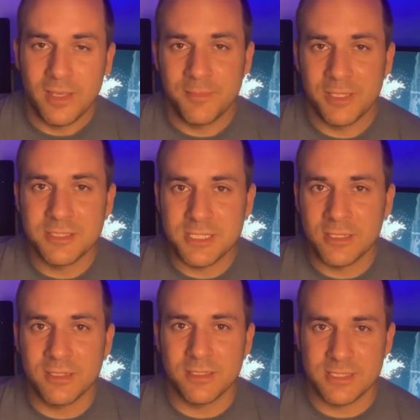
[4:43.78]
I mean, it's
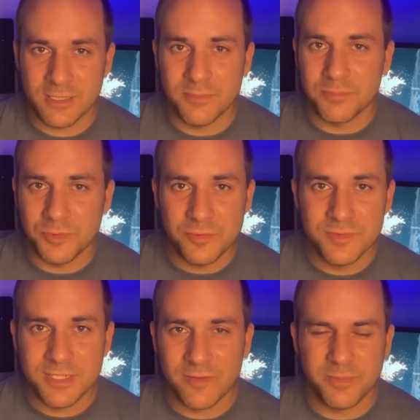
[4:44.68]
gonna, it's gonna move
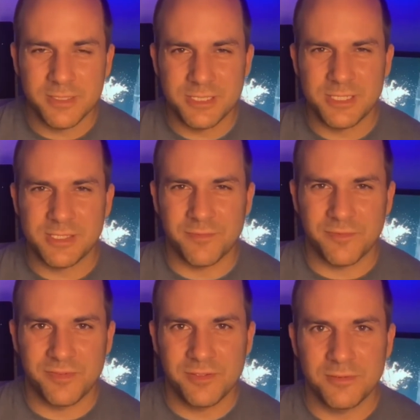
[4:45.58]
stuff, but this doesn't
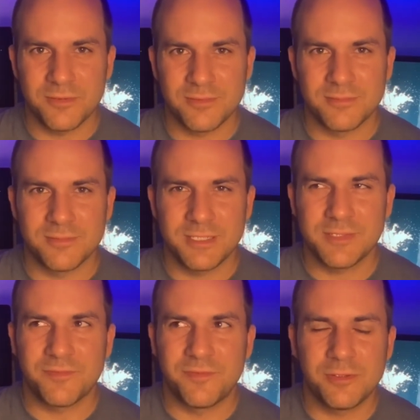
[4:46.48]
feel, it
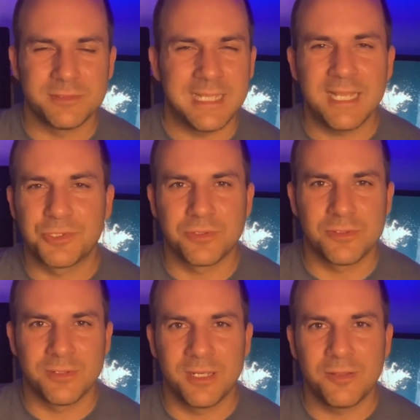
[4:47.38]
doesn't feel natural
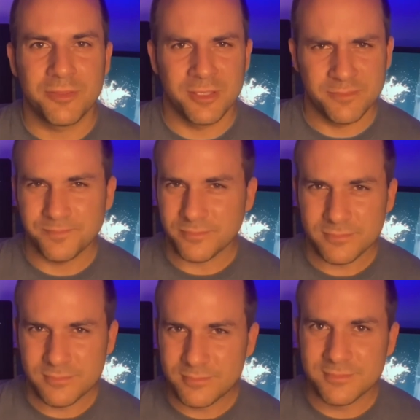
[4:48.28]
or healthy.
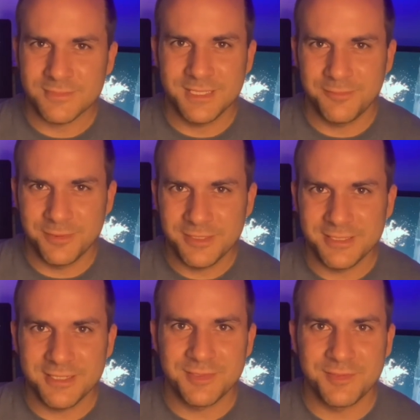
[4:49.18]
It really
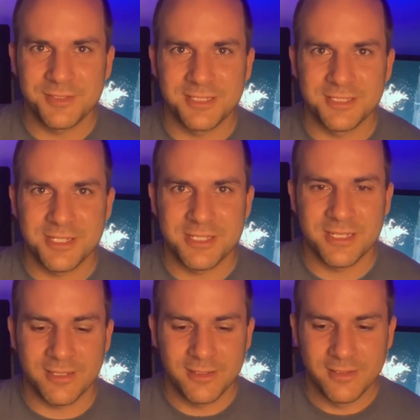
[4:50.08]
does feel like it's just
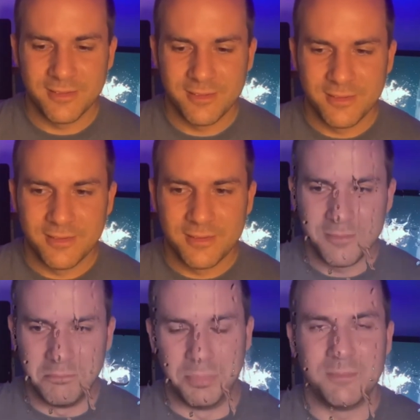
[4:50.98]
like
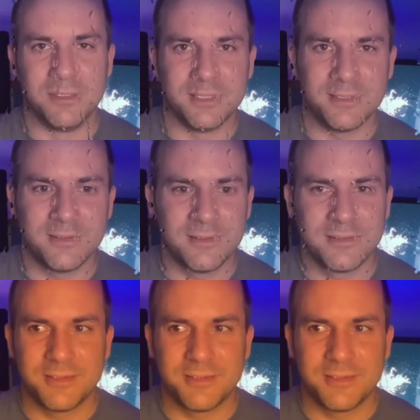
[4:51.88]
bubbling.